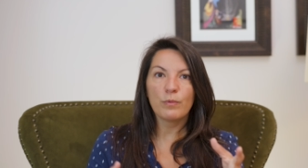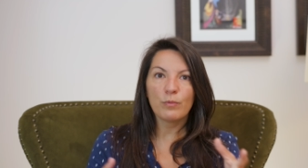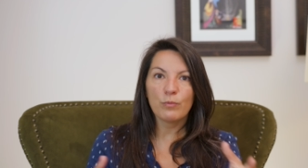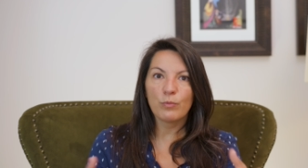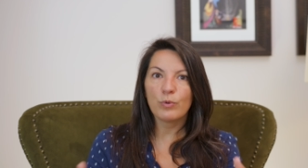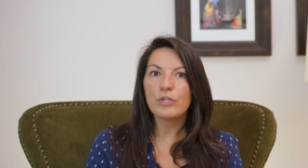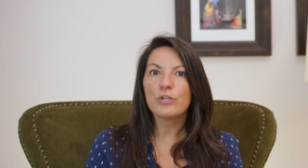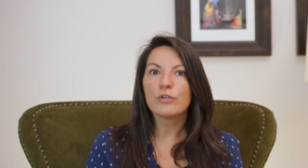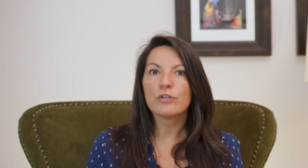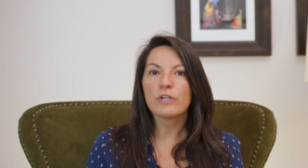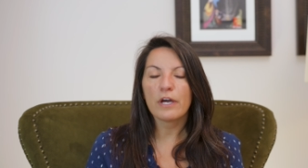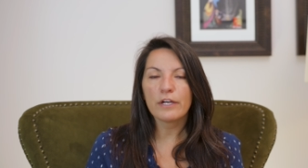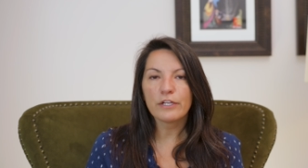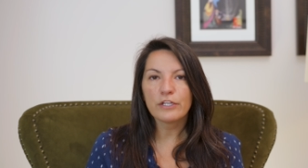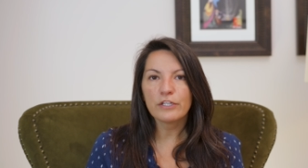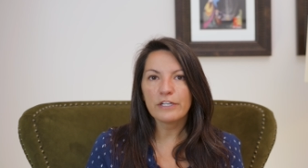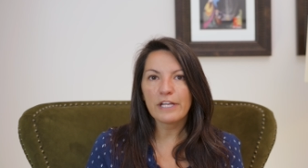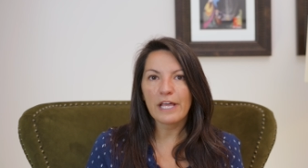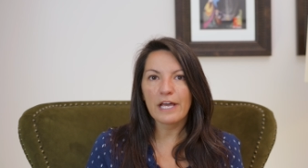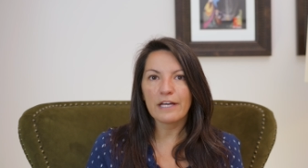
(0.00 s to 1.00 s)
when you're
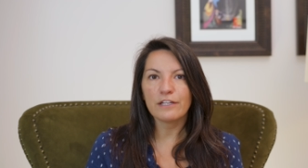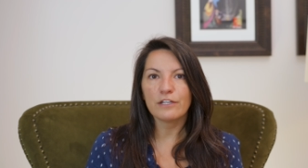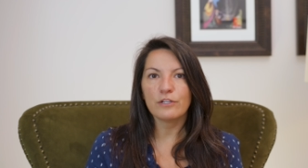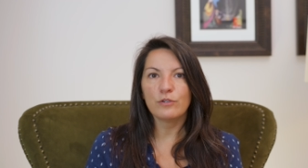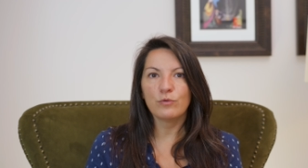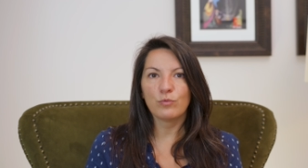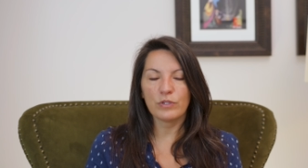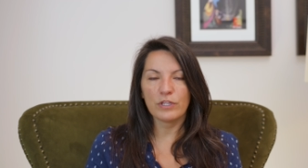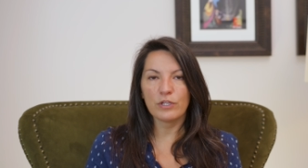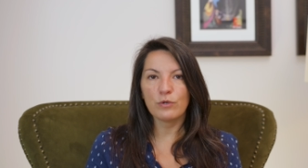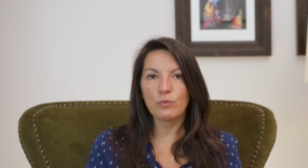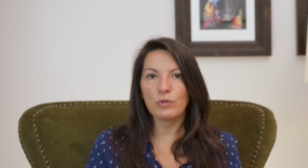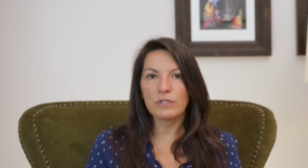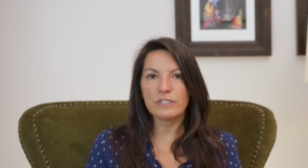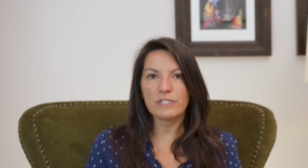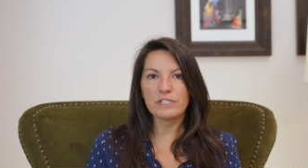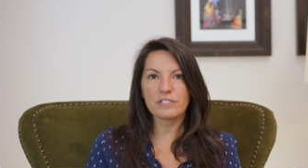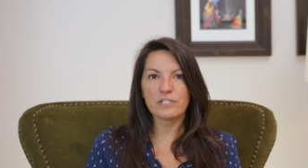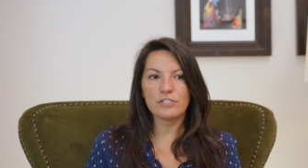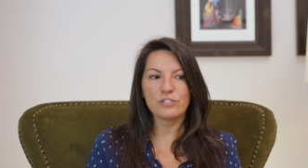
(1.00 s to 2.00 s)
not good at it, well, then
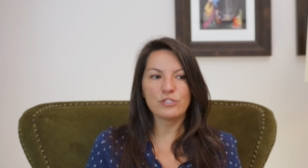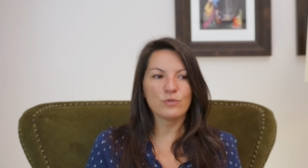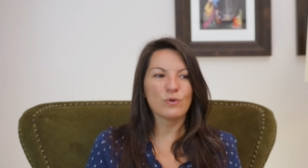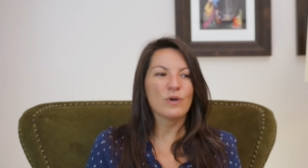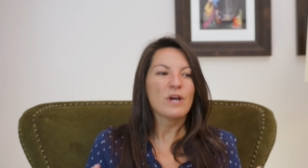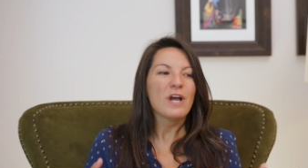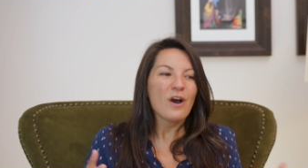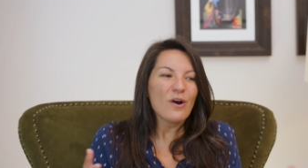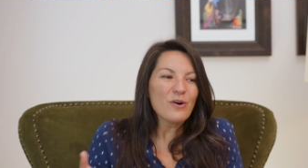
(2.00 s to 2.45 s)
what does it do?